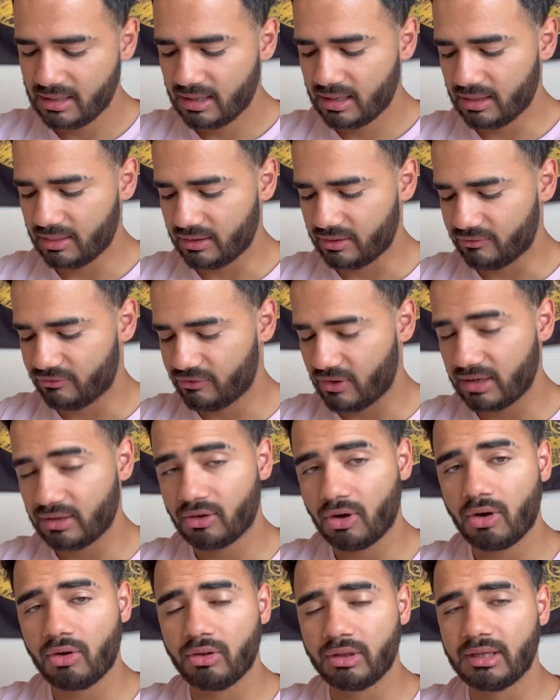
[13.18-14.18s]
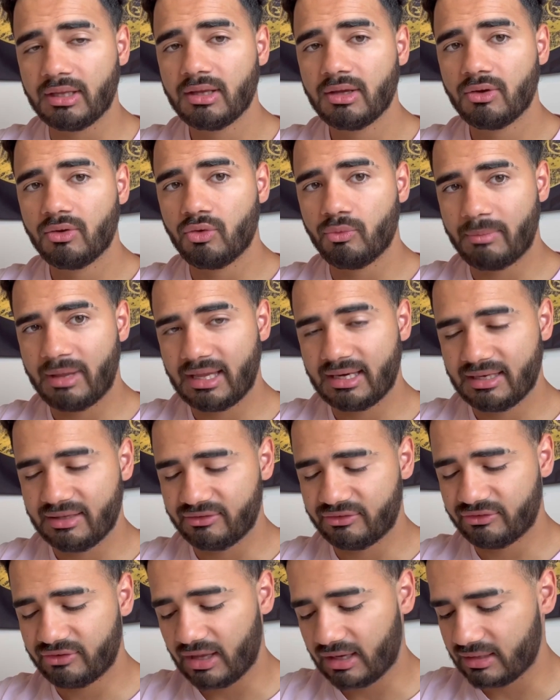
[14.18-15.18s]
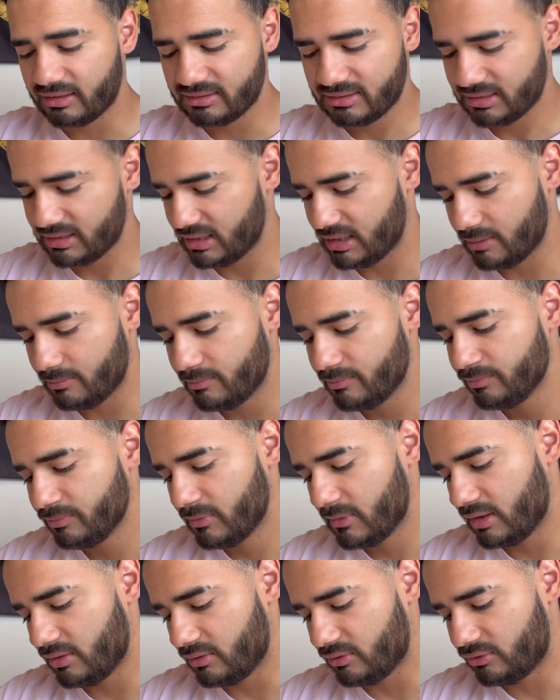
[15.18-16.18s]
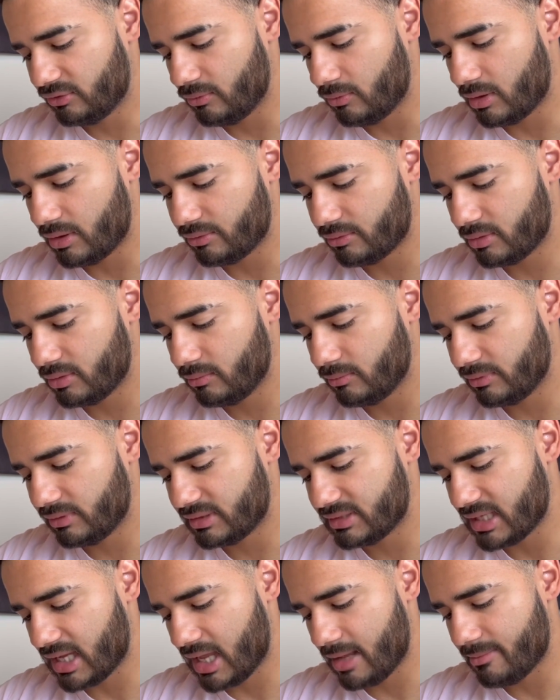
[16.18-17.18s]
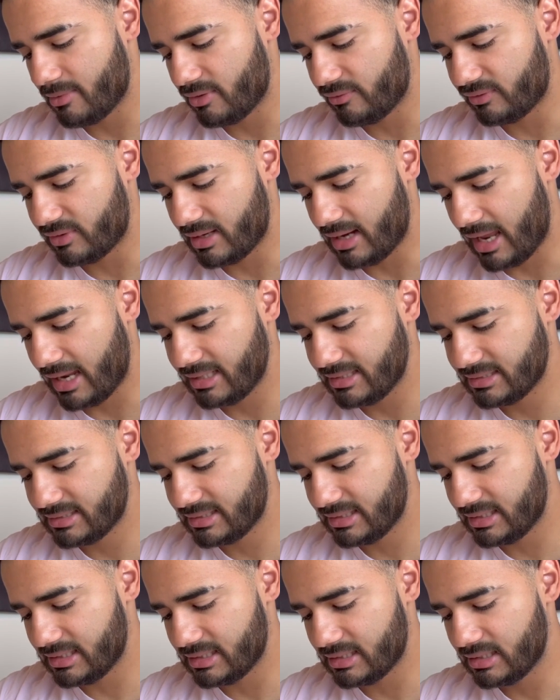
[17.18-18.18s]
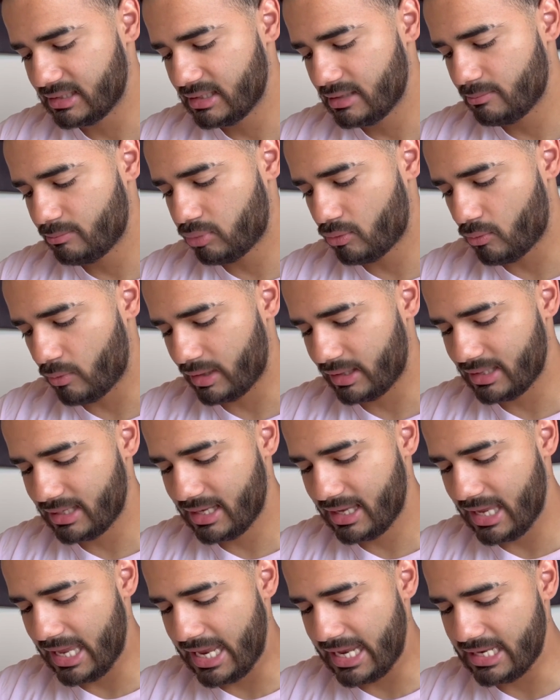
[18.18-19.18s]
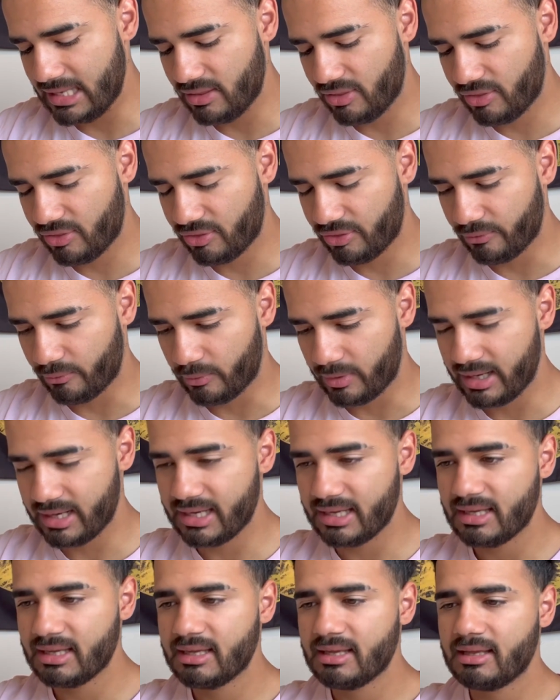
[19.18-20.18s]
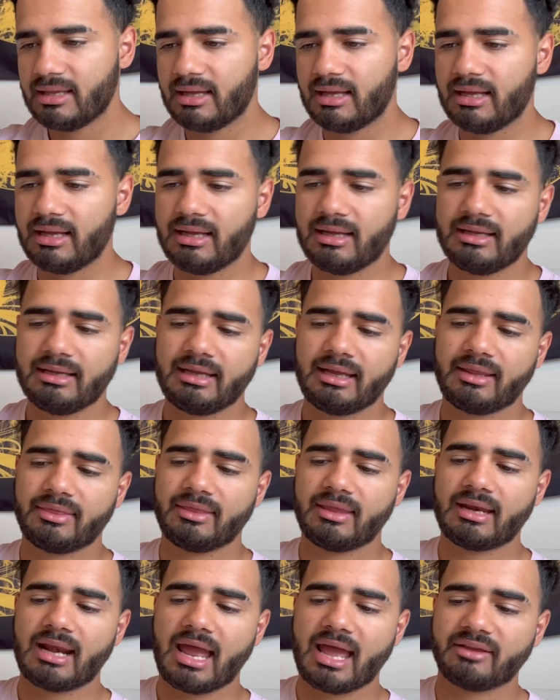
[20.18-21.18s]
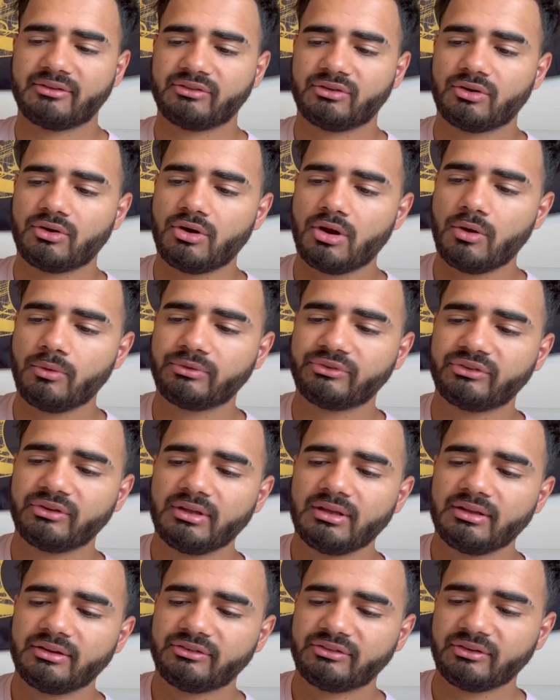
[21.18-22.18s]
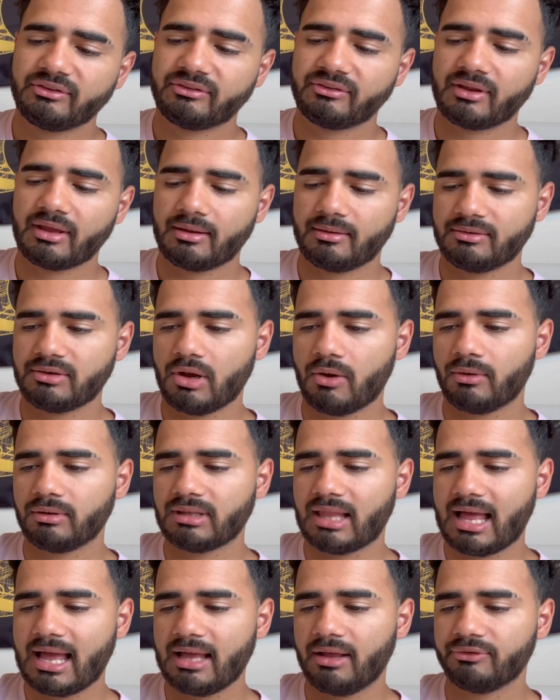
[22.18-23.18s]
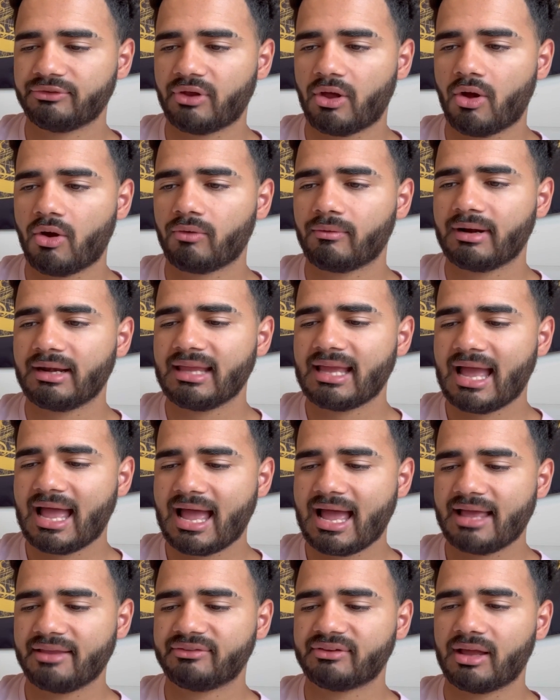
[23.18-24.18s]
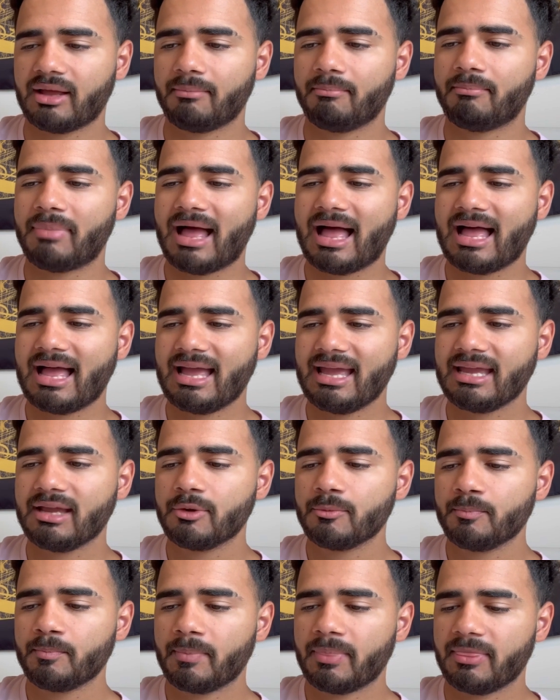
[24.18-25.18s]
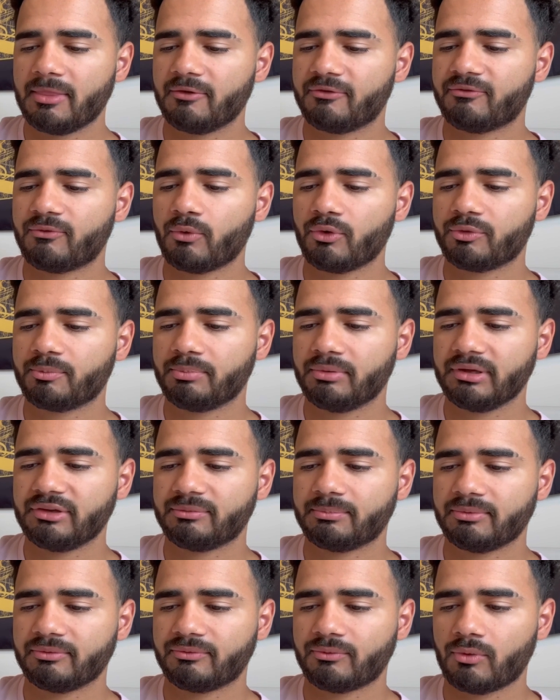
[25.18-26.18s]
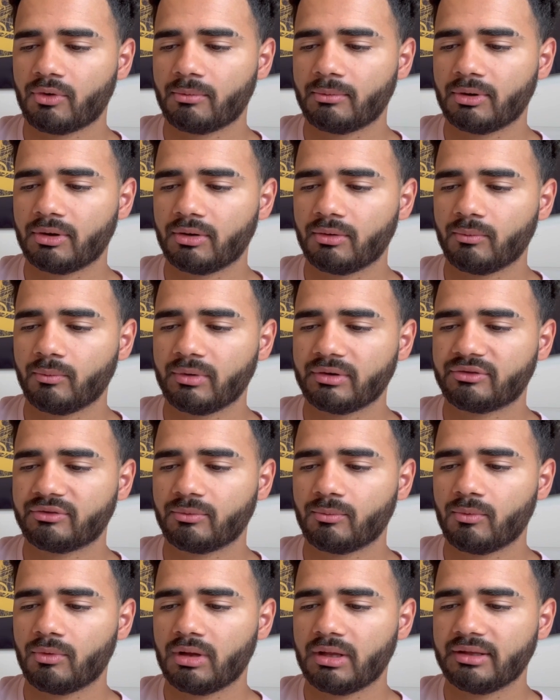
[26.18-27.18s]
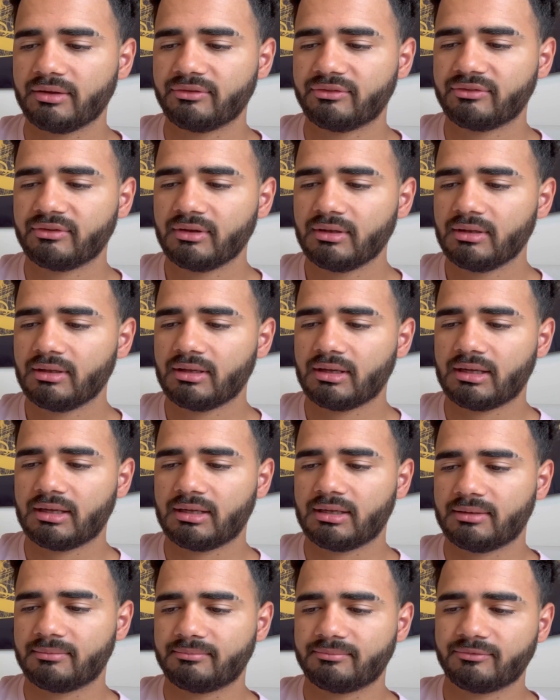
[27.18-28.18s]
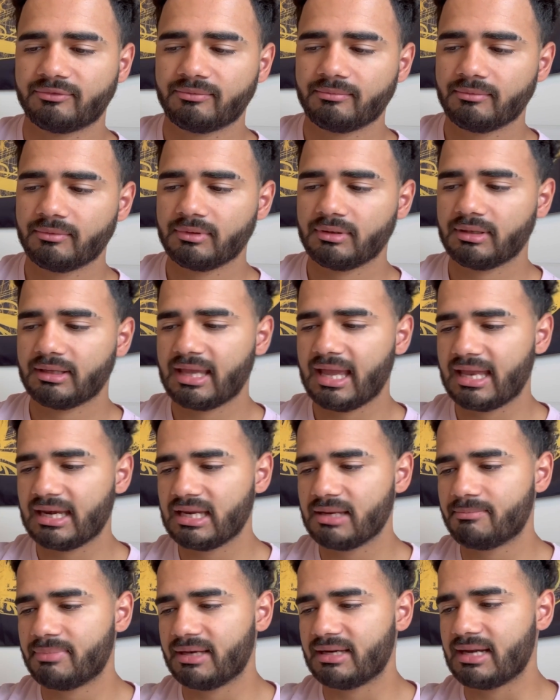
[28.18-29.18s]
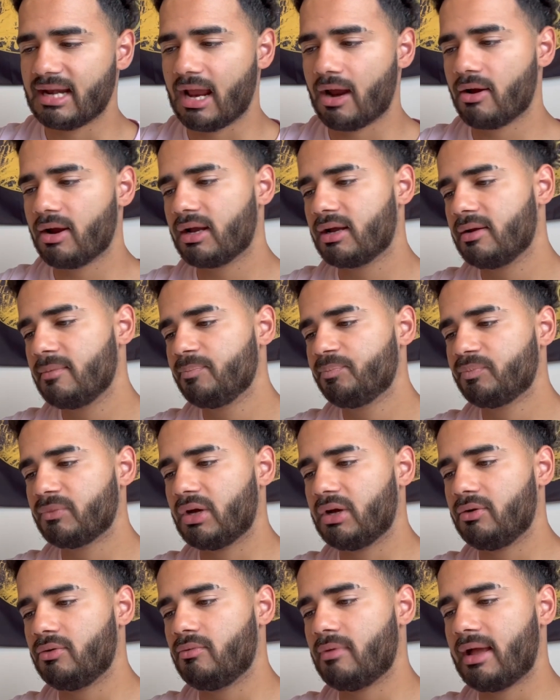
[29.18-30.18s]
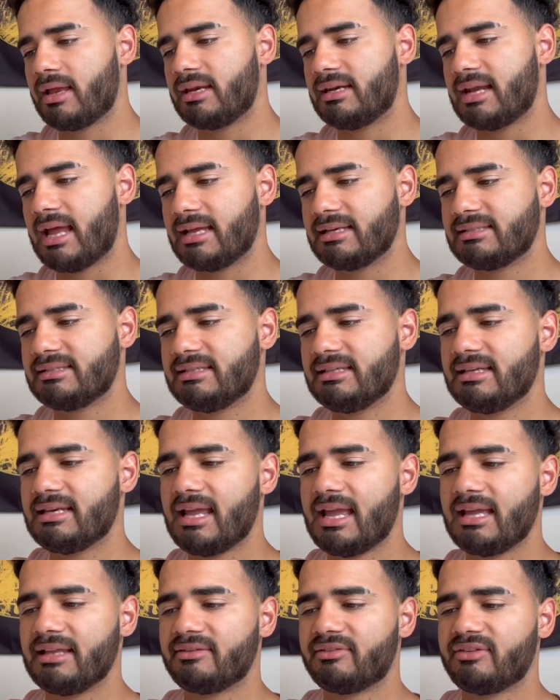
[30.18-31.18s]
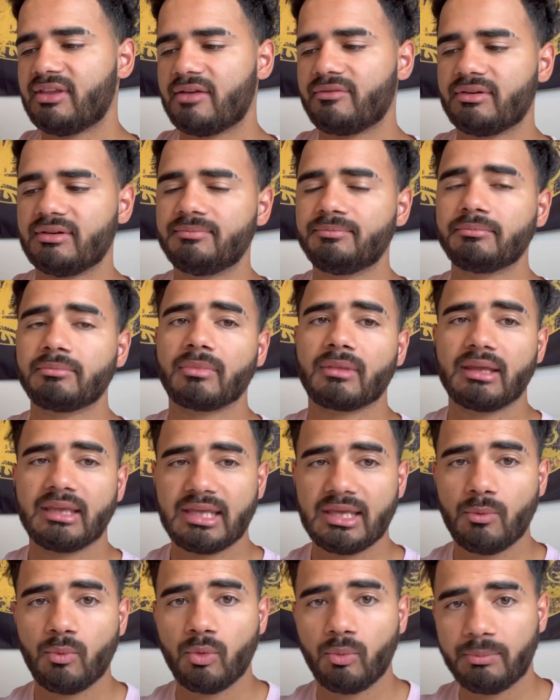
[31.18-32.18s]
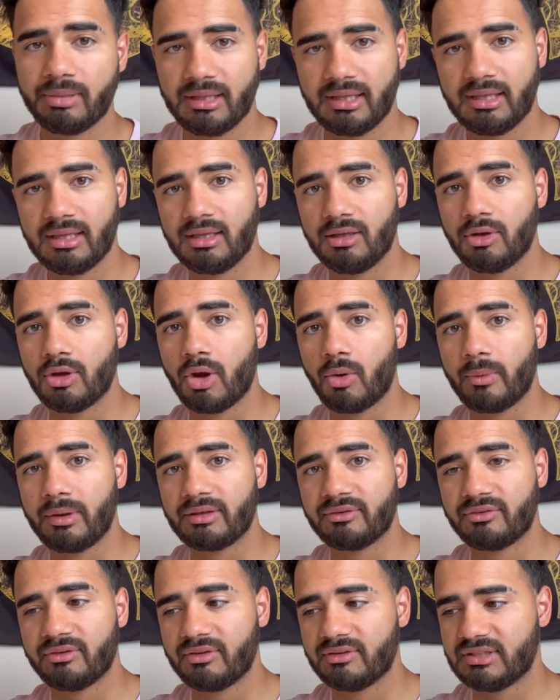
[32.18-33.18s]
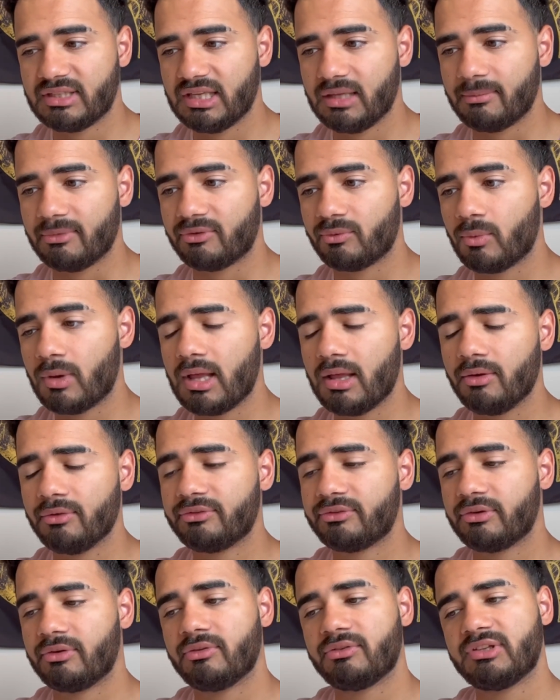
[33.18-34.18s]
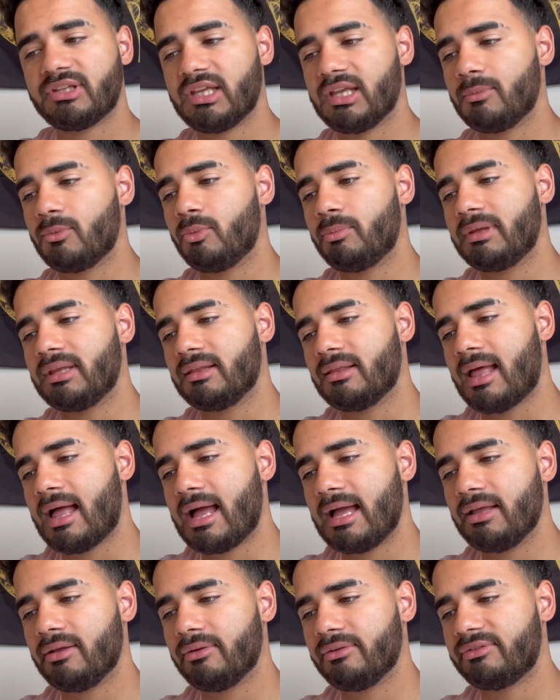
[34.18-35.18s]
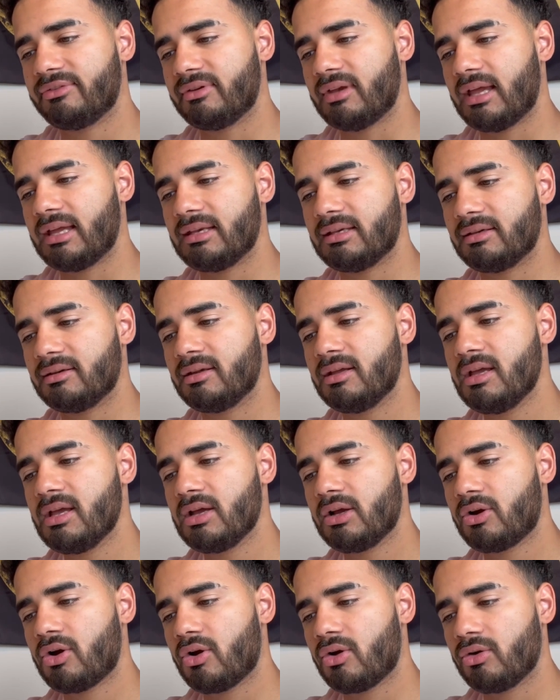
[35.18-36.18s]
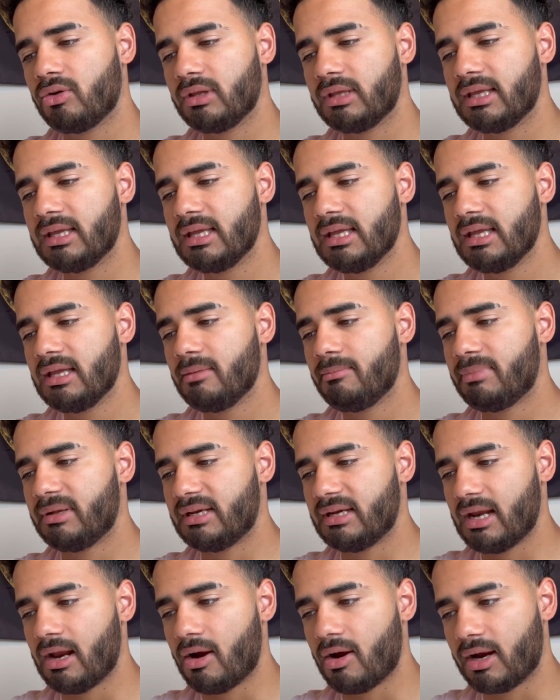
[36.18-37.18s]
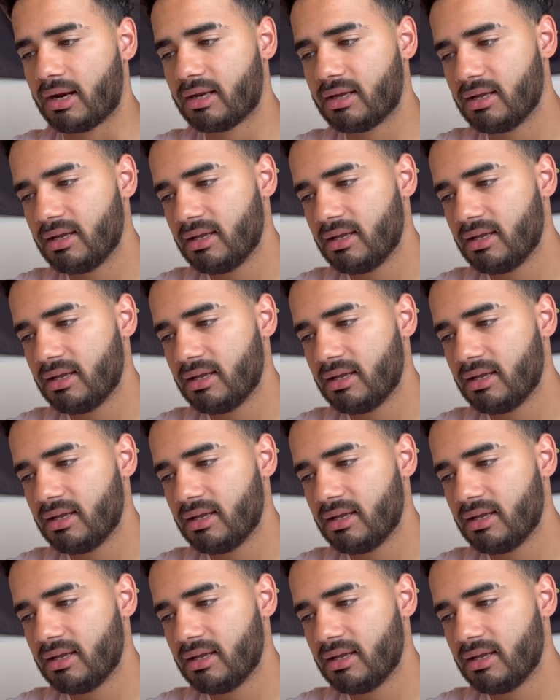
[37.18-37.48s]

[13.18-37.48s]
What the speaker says: and then Fred Curley, who made his second team in the 200 with a time of 19.83. And then as a note, since Noah Lyles already has a bye, the fourth place performer, which was Kenny Bednarik, who ran a 19.87, he will be going to the team as well. So your team will be Lyles, Knighton, Curley, Bednarik.